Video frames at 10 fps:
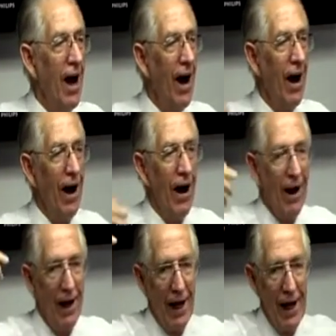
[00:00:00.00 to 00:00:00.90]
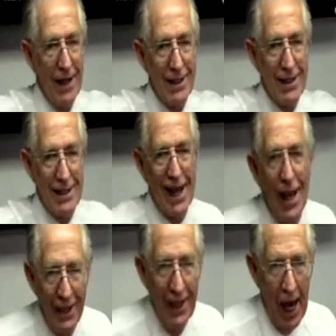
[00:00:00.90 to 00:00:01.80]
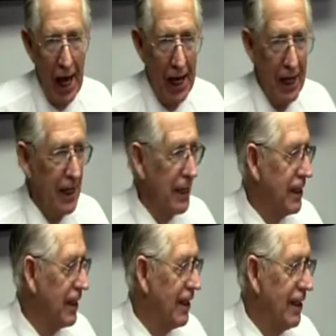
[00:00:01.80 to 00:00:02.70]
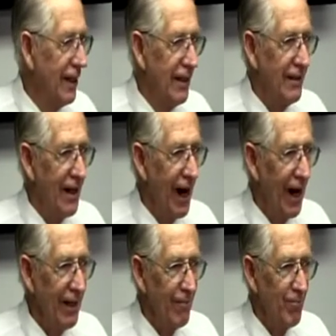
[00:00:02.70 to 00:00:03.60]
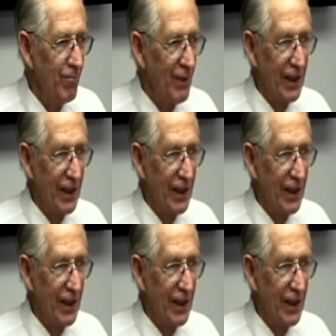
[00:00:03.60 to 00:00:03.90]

on a Sunday, right?